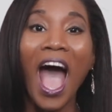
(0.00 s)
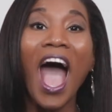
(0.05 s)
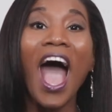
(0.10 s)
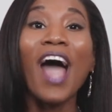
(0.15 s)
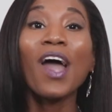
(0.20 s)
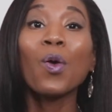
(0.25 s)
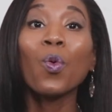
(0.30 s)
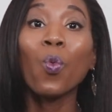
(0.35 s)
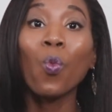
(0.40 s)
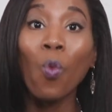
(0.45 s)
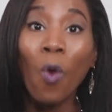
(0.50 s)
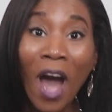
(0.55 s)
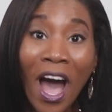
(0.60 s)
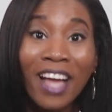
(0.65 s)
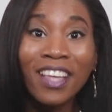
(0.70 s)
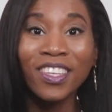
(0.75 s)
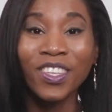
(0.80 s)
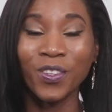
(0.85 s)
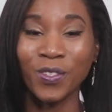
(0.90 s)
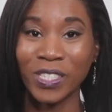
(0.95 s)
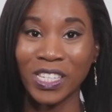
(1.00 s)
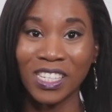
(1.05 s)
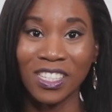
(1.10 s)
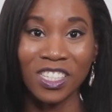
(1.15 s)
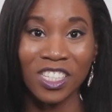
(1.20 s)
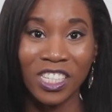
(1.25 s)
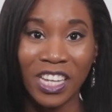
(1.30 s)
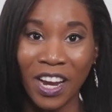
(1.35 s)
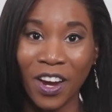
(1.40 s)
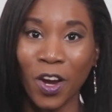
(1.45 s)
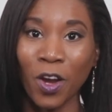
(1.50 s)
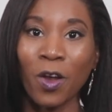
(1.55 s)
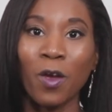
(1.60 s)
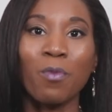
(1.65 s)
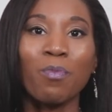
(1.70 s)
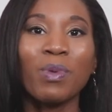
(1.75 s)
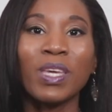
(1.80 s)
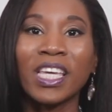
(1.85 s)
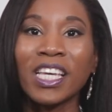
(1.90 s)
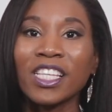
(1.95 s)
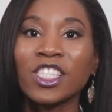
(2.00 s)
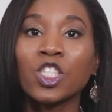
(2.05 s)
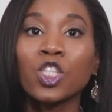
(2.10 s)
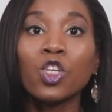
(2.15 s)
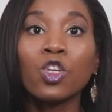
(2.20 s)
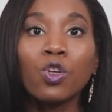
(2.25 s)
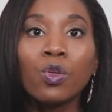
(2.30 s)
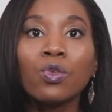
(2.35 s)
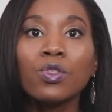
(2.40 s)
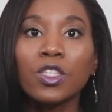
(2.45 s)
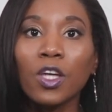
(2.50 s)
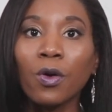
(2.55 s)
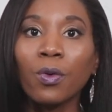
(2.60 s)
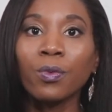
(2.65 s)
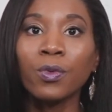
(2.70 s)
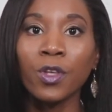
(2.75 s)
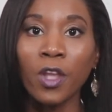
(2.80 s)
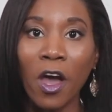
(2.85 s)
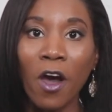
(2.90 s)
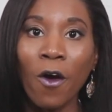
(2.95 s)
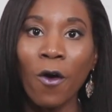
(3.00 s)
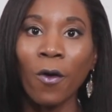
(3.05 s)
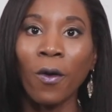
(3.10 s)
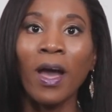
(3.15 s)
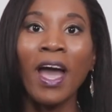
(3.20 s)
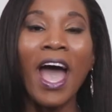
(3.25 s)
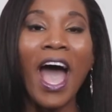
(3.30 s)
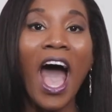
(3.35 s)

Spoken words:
I want you to share because you don't know